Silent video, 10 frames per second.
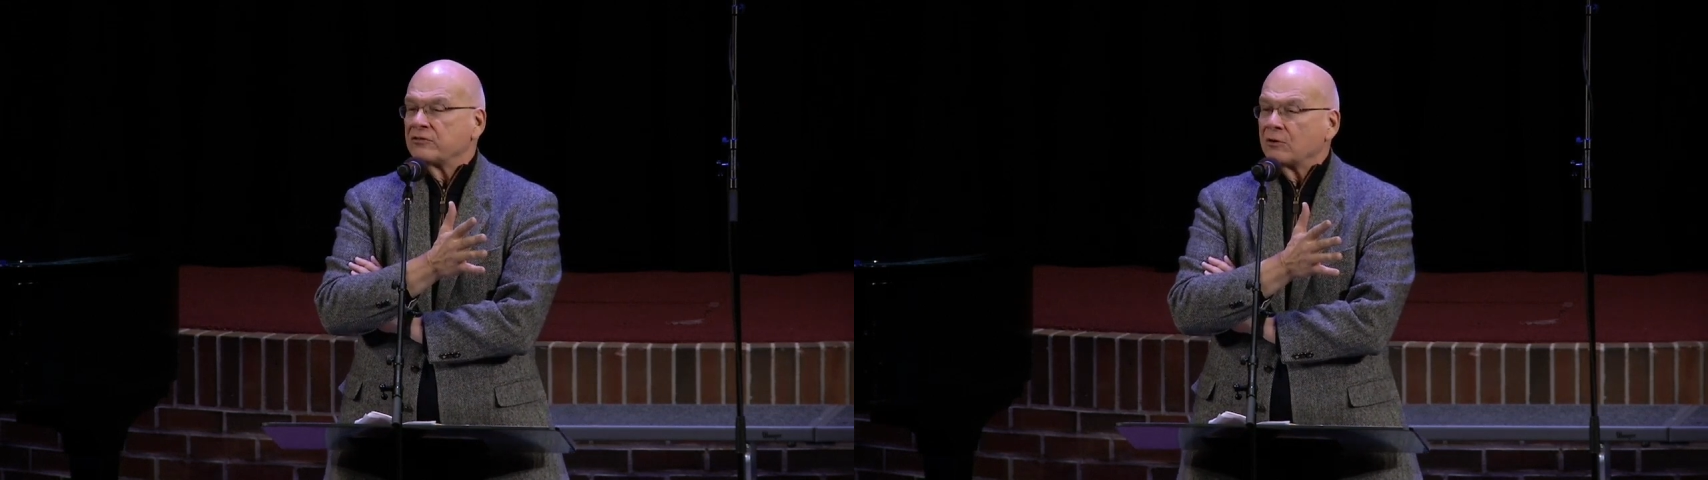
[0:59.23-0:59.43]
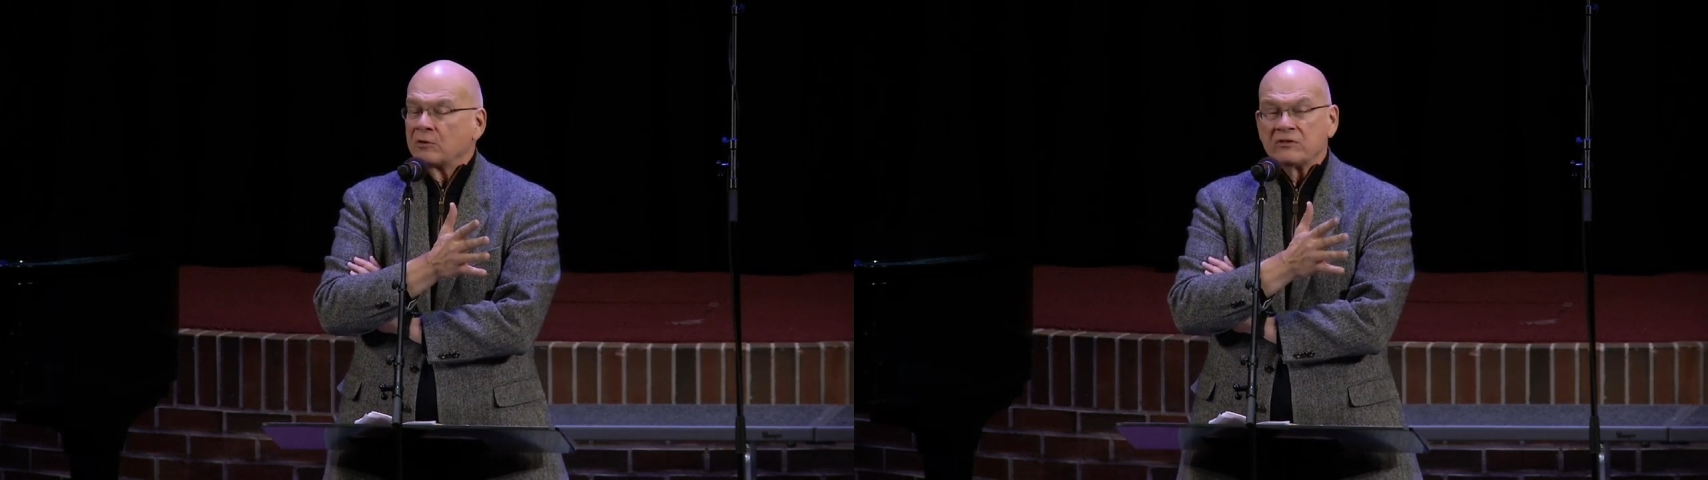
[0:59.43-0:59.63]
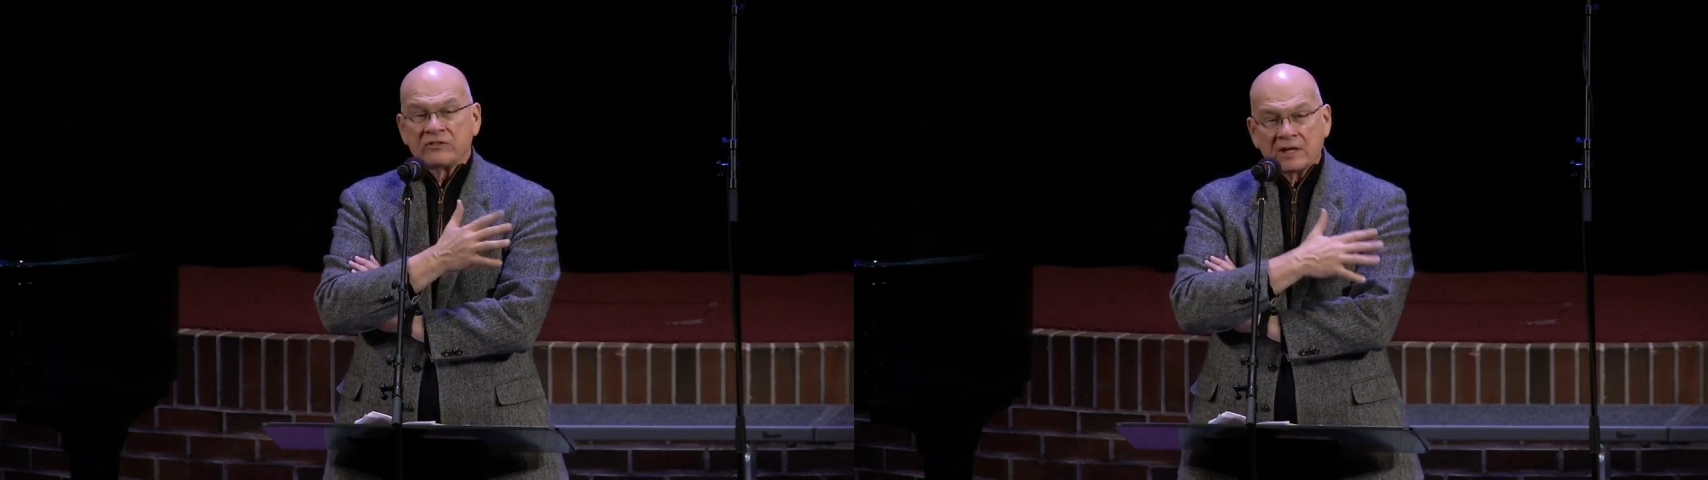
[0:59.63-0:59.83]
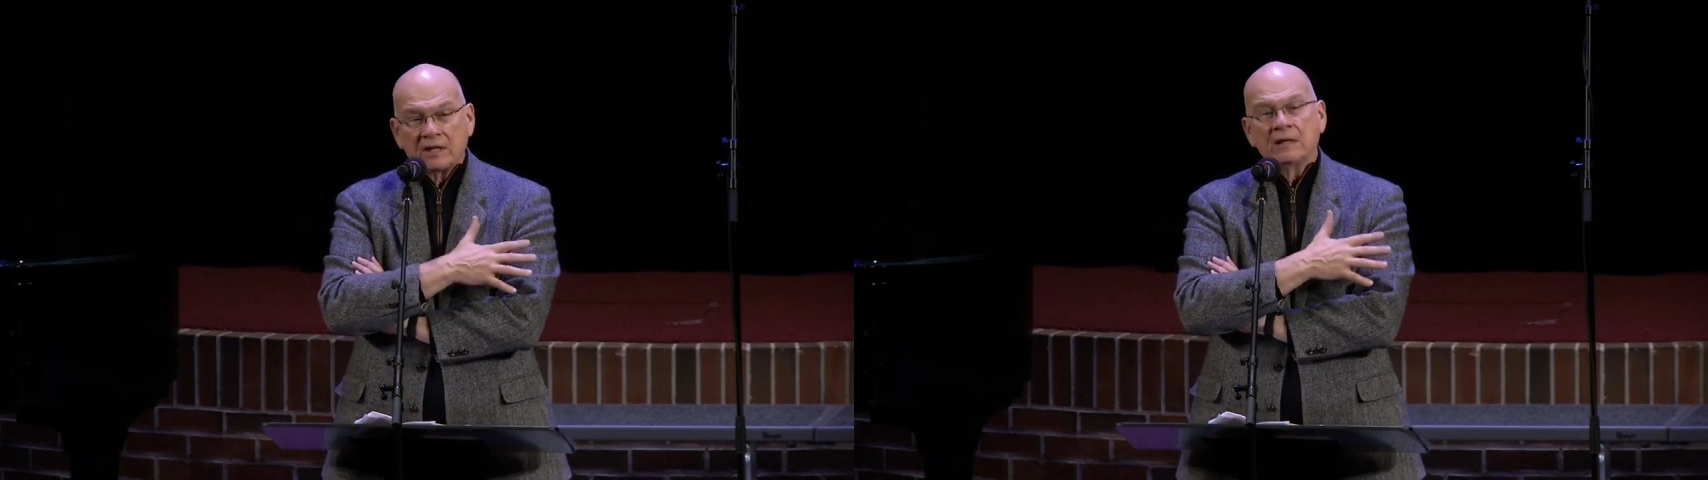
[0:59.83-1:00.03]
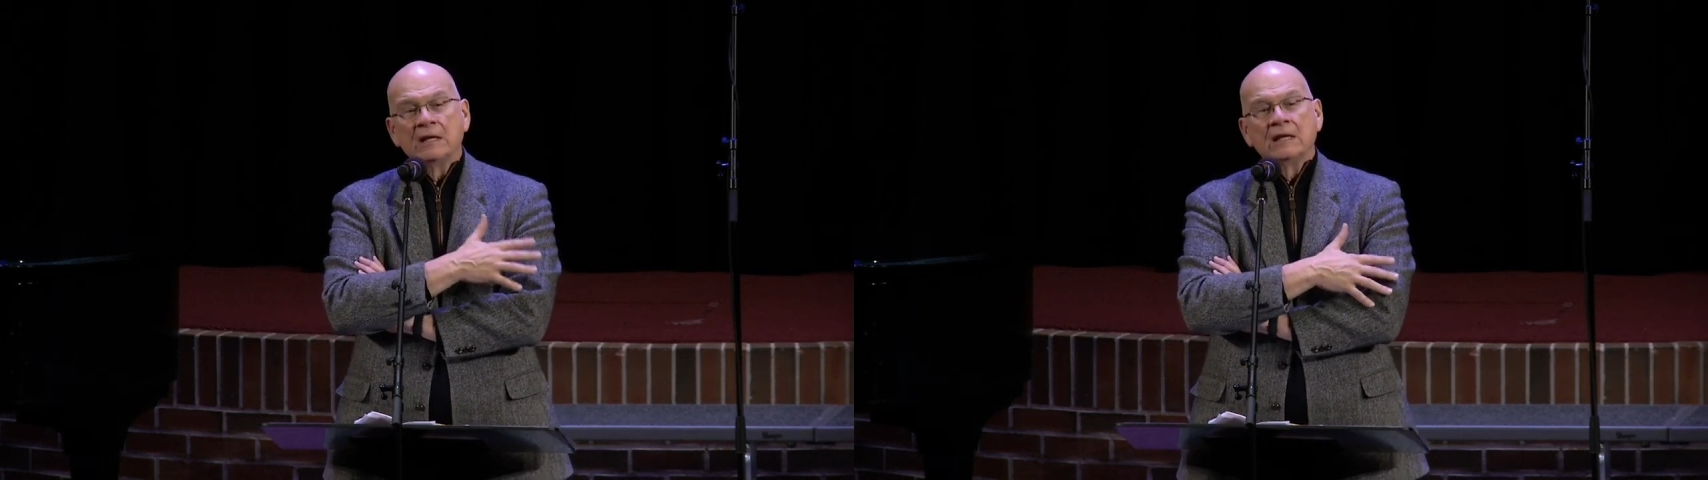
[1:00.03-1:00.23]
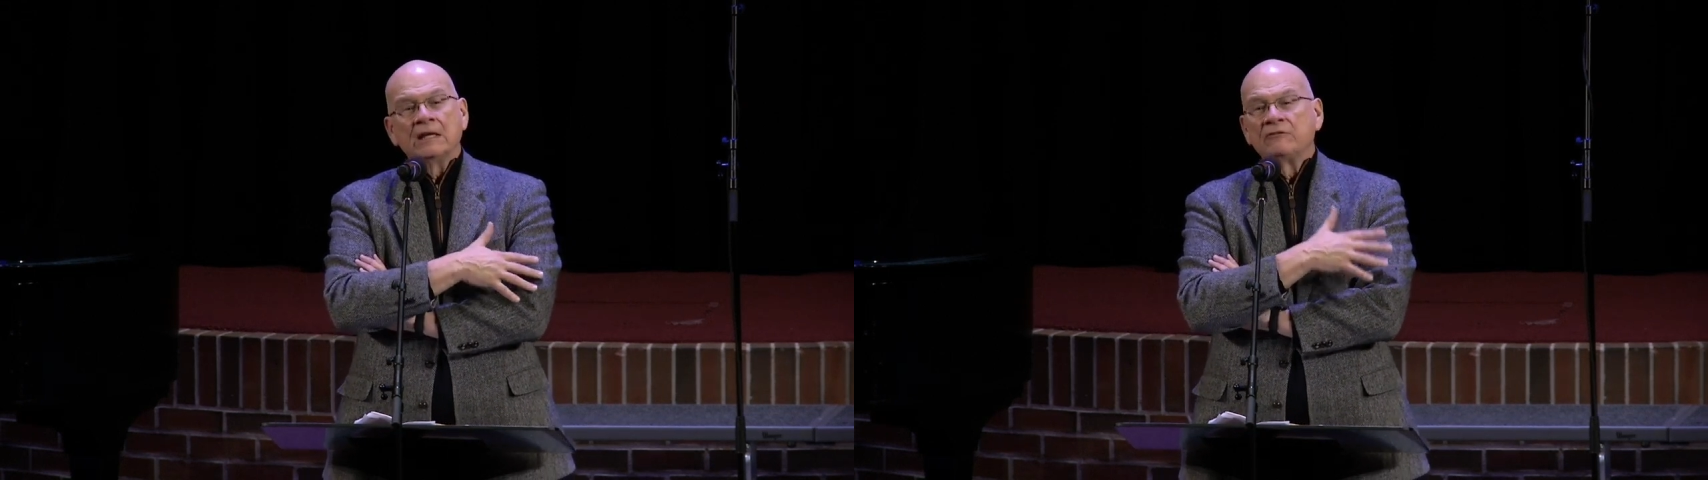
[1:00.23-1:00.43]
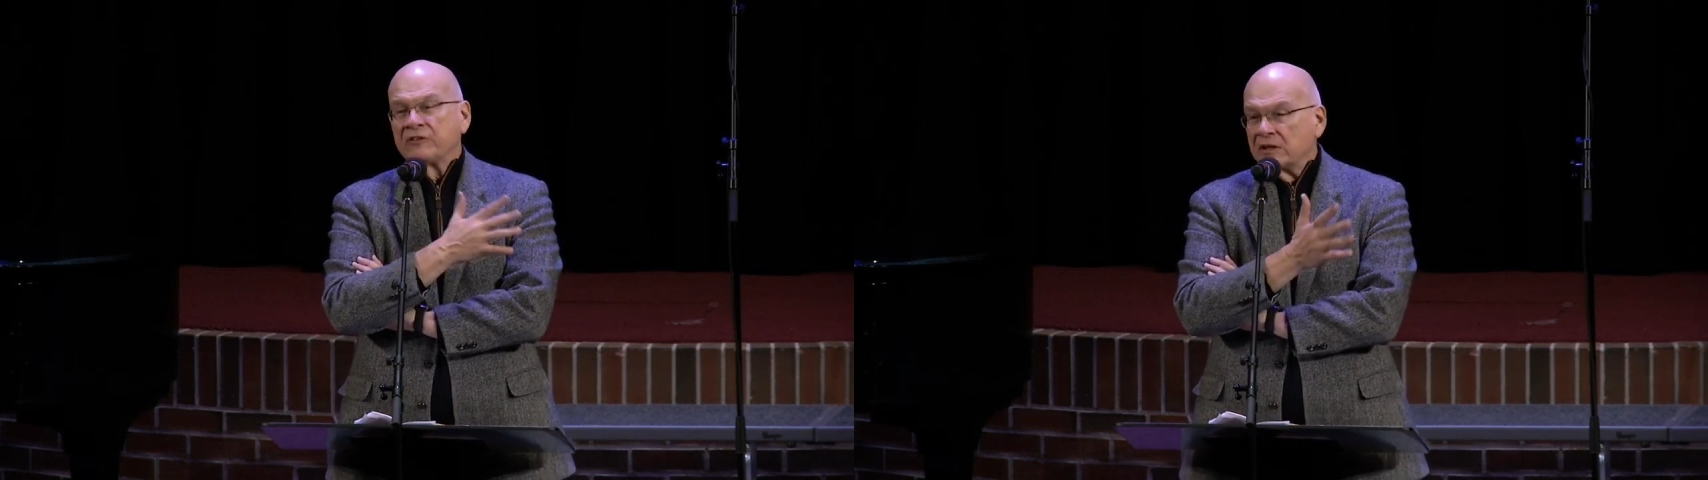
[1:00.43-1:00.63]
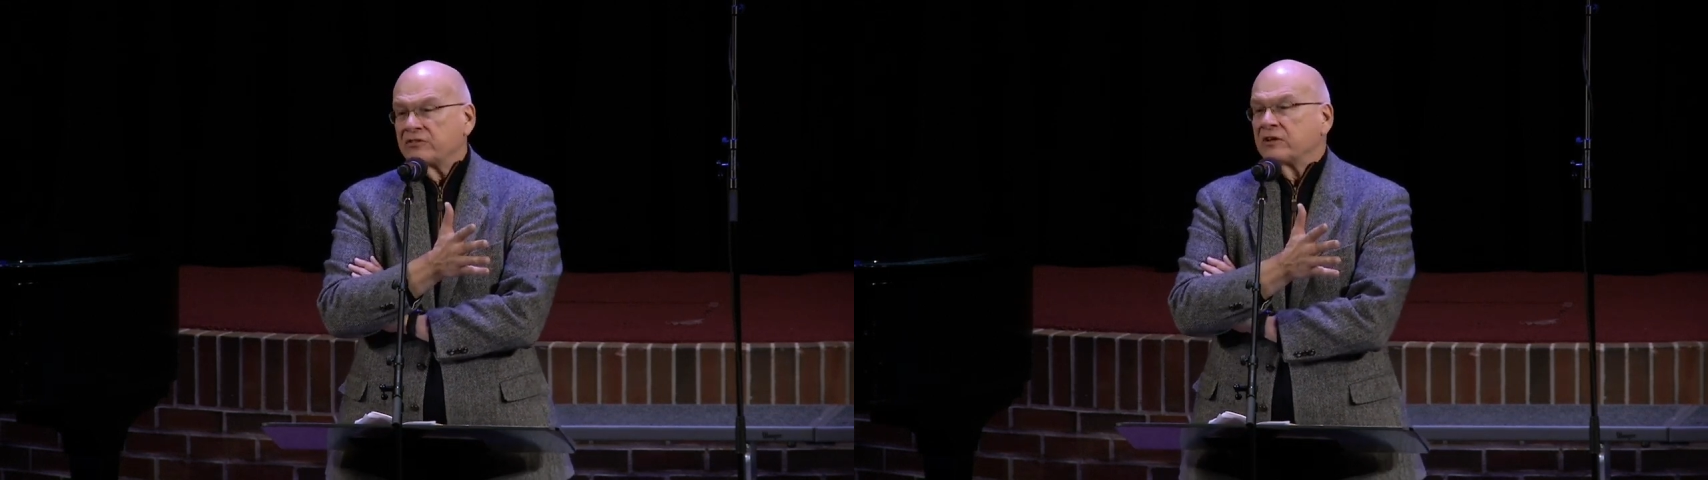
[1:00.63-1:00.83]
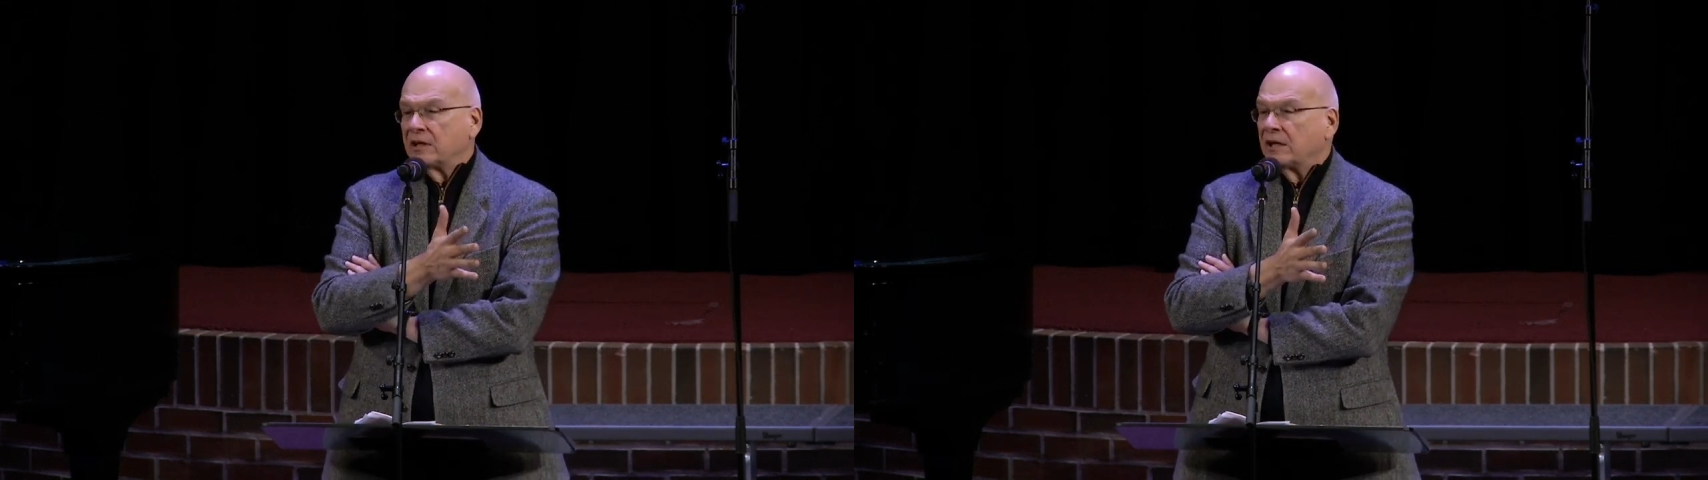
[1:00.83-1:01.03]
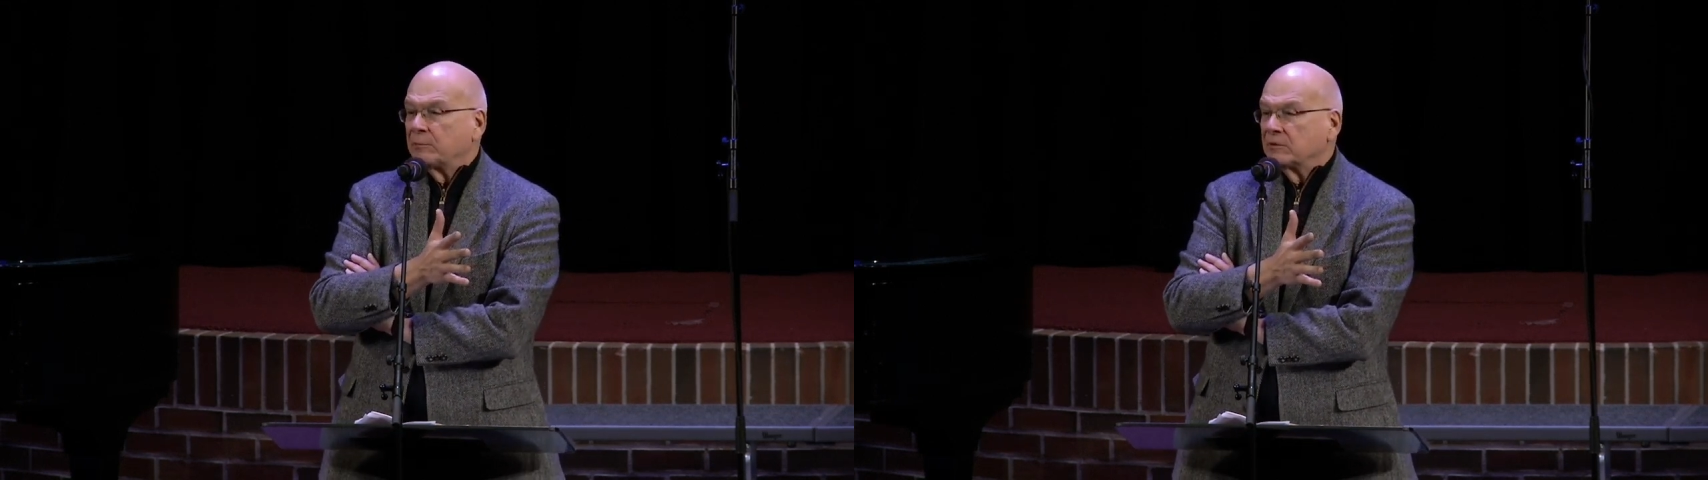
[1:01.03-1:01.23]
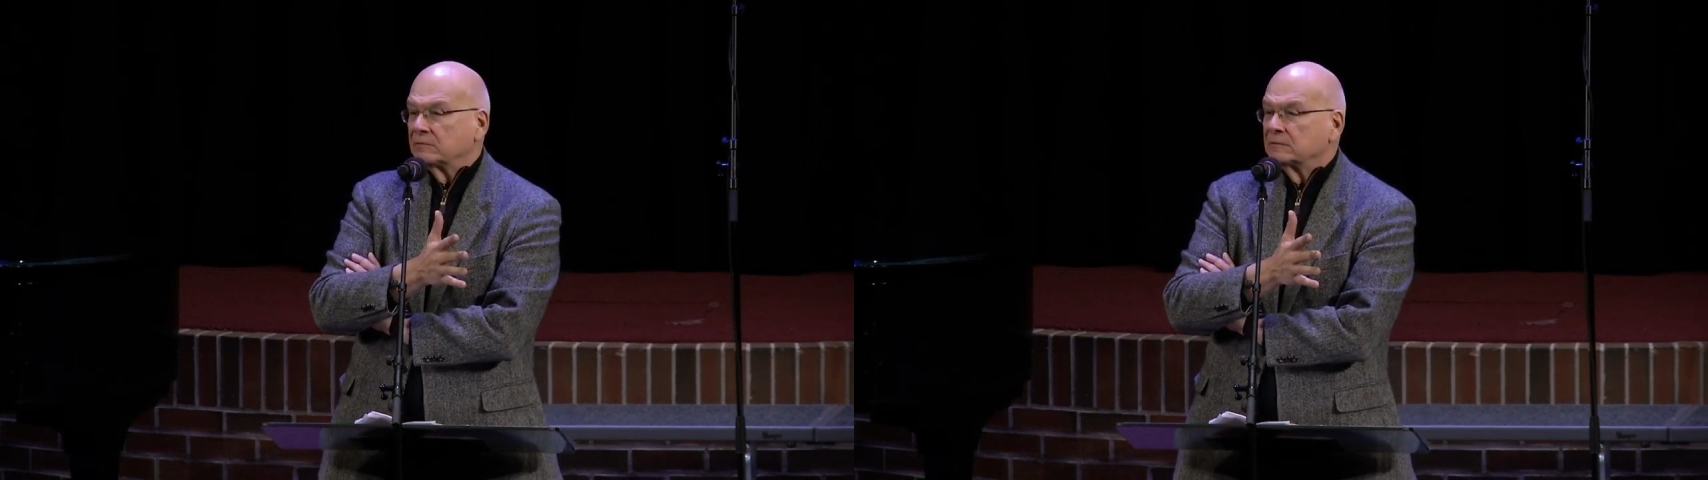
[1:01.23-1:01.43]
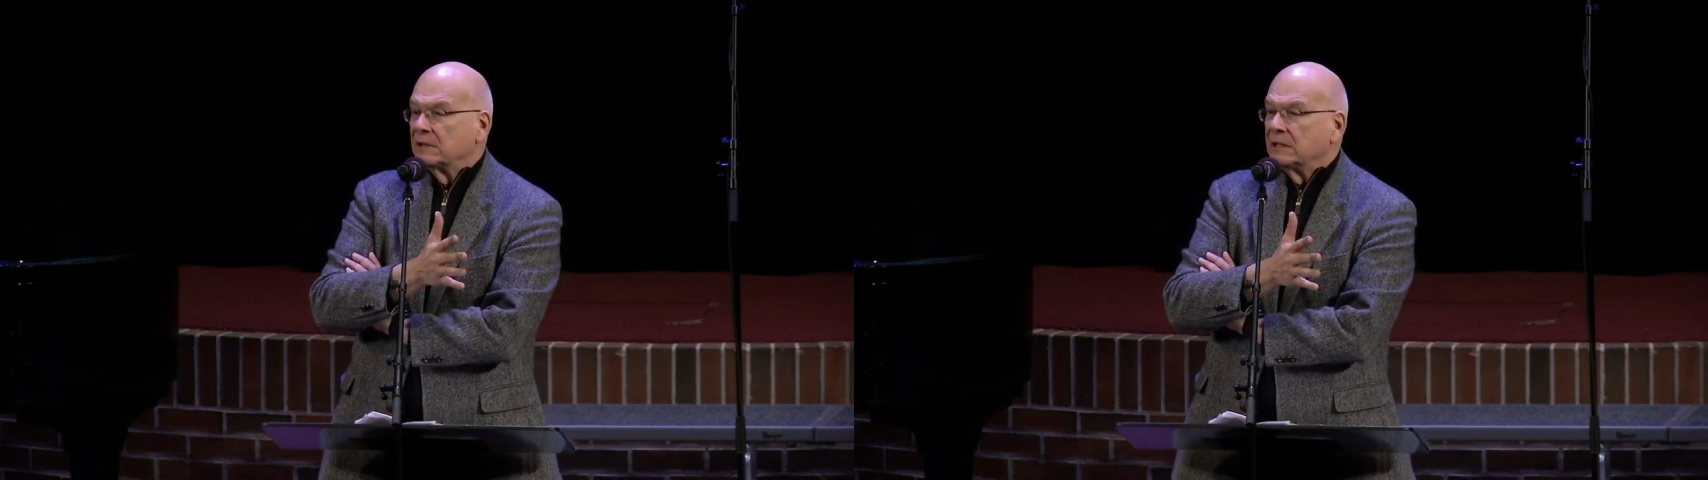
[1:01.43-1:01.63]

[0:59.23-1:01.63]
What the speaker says: and so instead, infanticide happened,